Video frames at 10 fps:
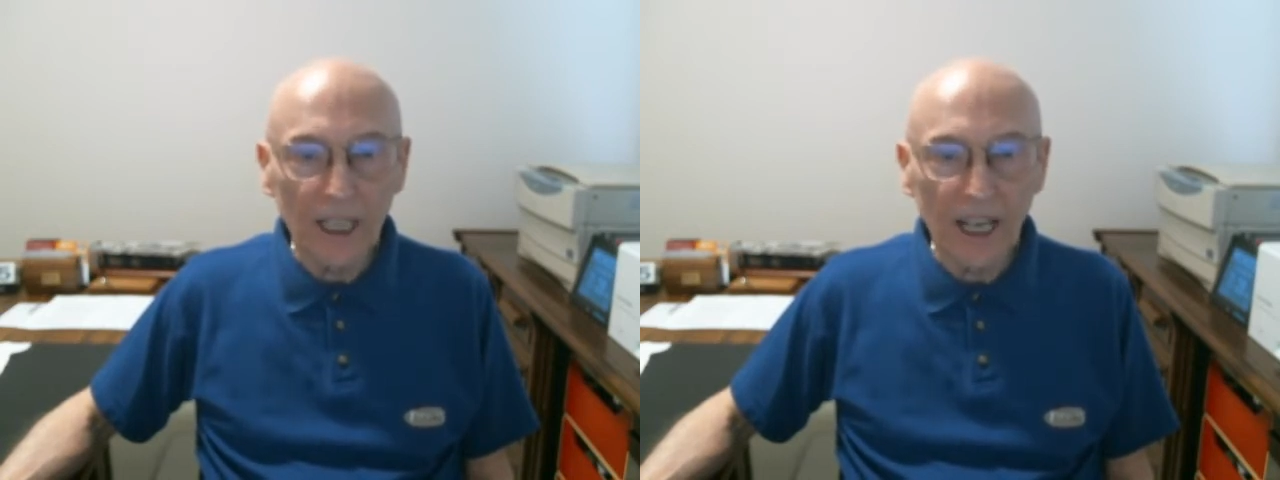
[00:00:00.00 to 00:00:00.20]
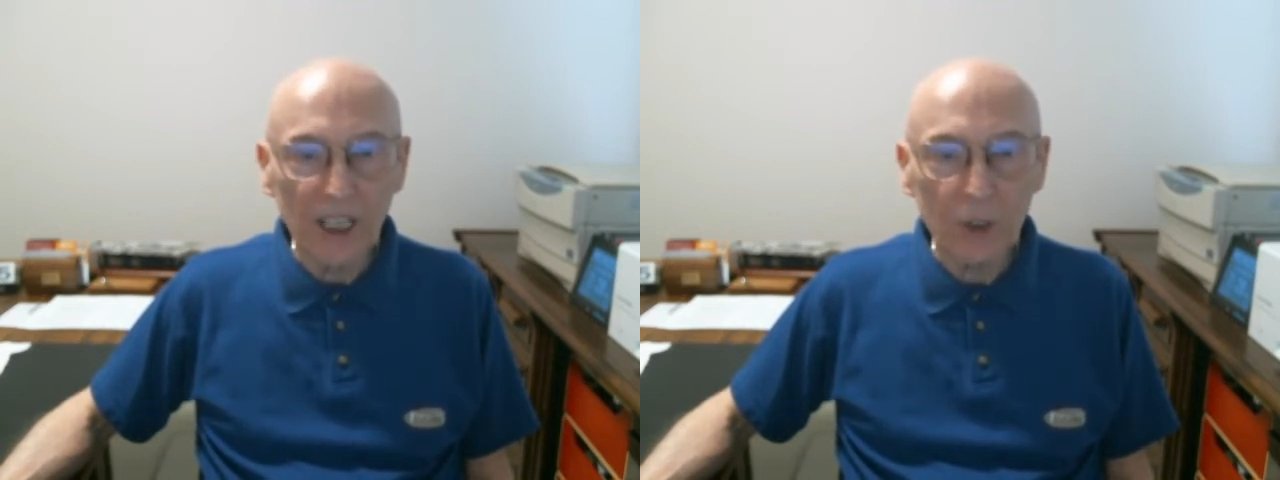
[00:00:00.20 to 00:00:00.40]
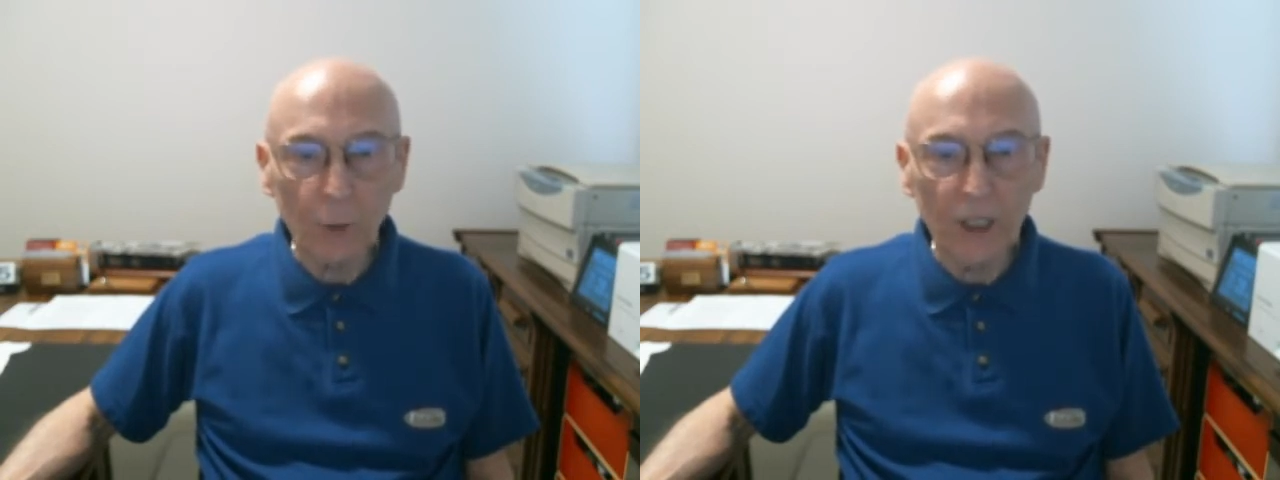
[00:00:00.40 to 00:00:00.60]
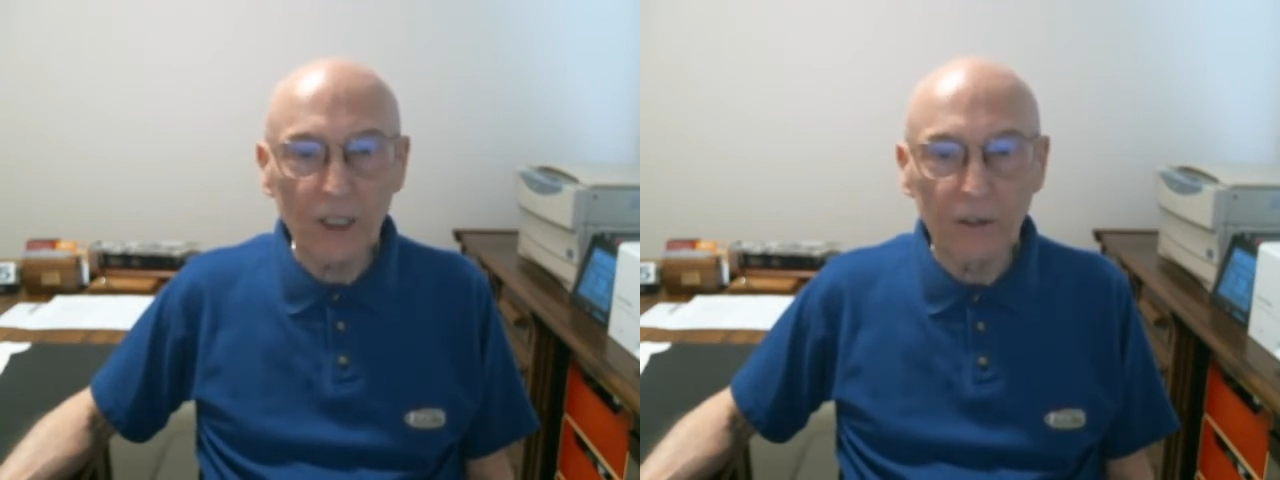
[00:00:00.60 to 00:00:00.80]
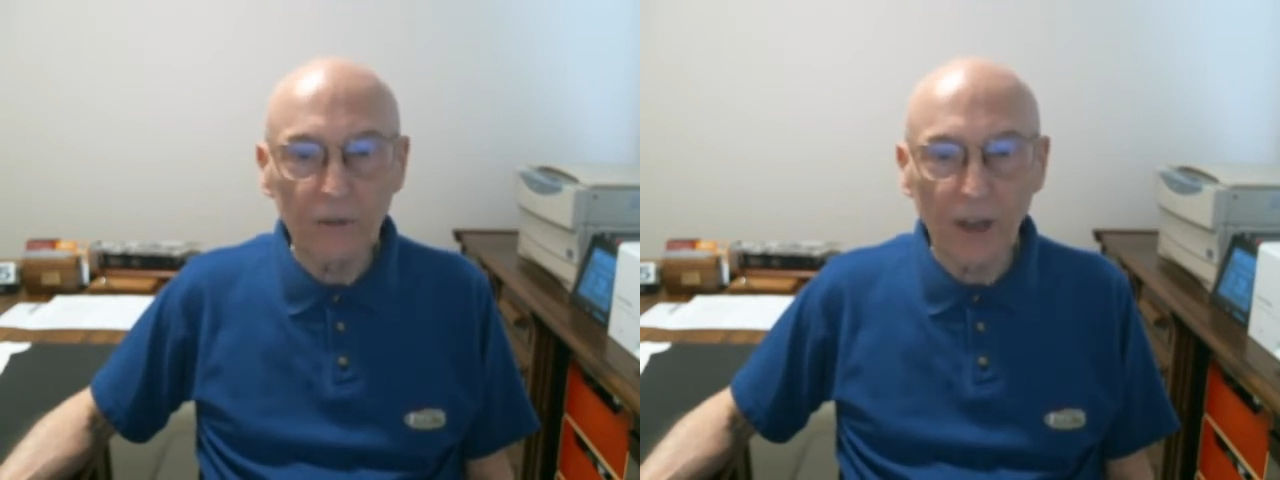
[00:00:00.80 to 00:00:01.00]
last week,
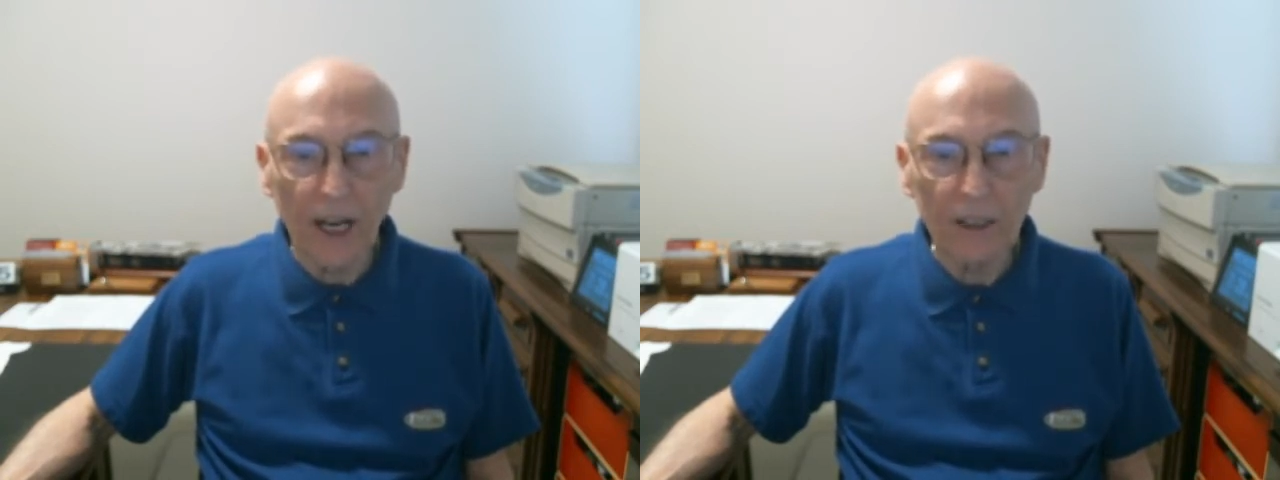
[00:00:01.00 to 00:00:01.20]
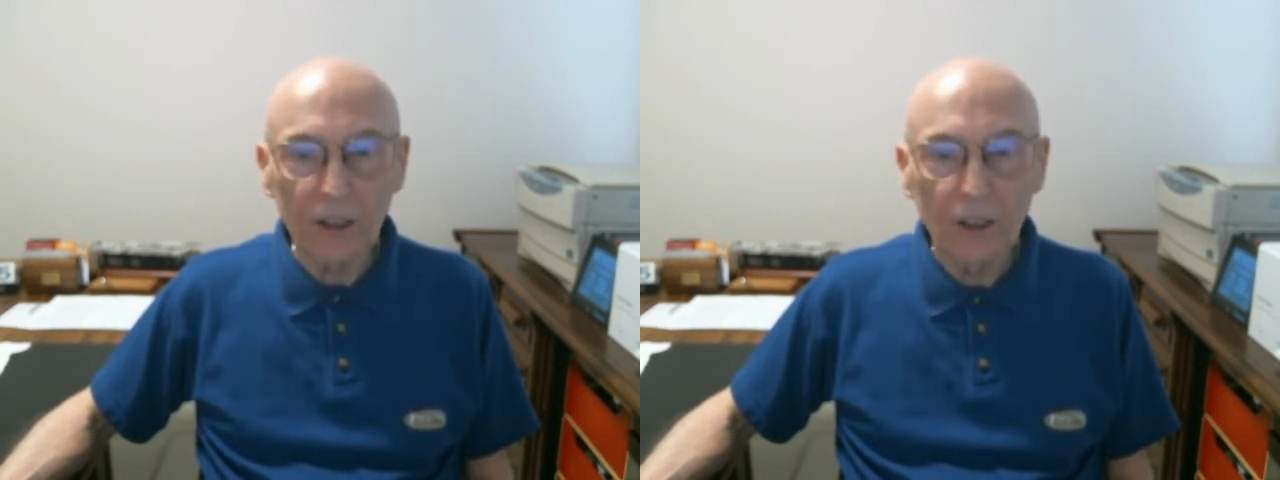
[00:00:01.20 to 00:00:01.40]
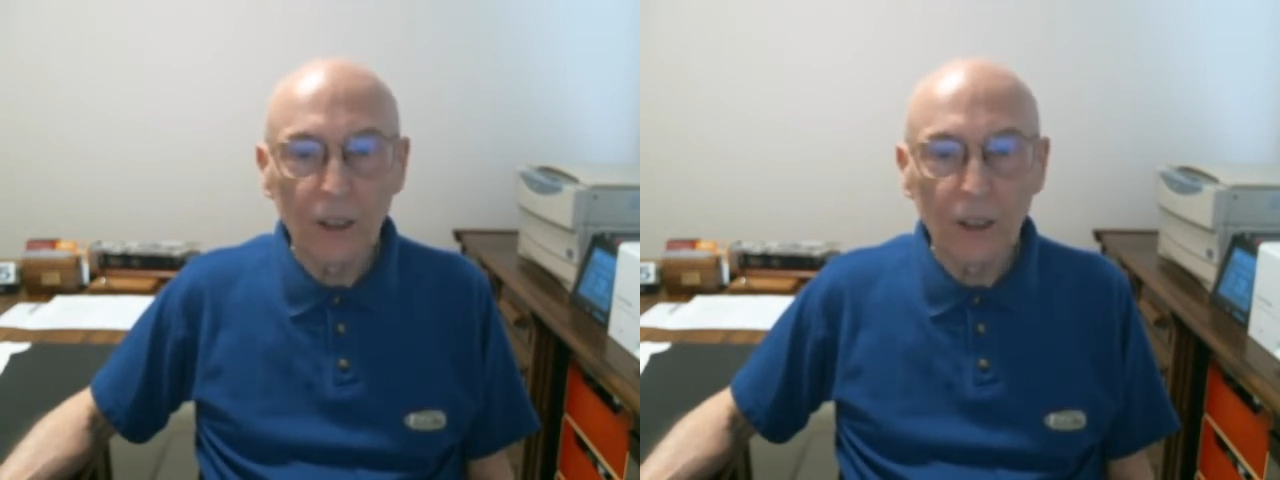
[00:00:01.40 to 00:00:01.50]
in fact,